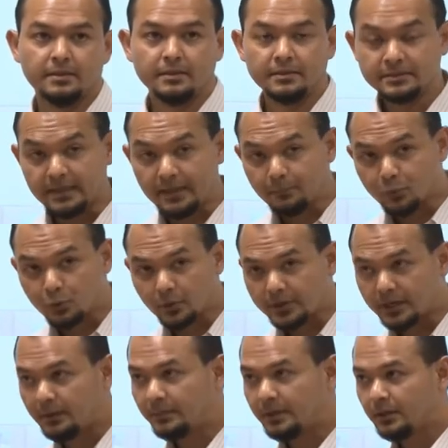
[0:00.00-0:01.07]
some
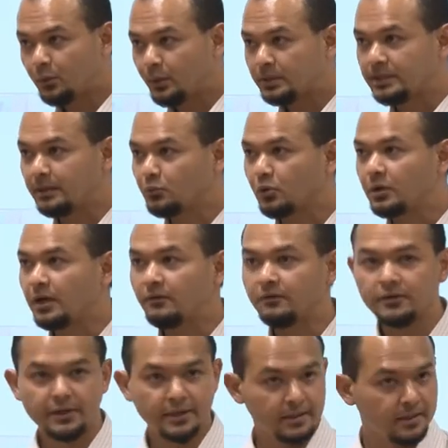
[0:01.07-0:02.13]
programming which I'm not
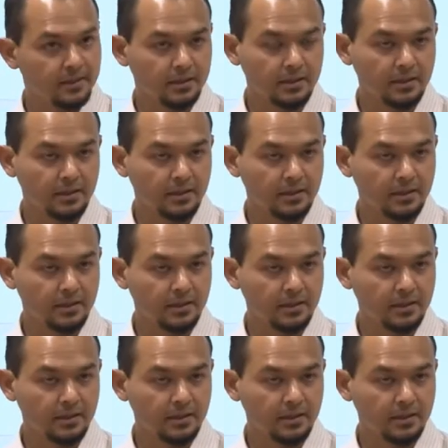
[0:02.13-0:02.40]
covering.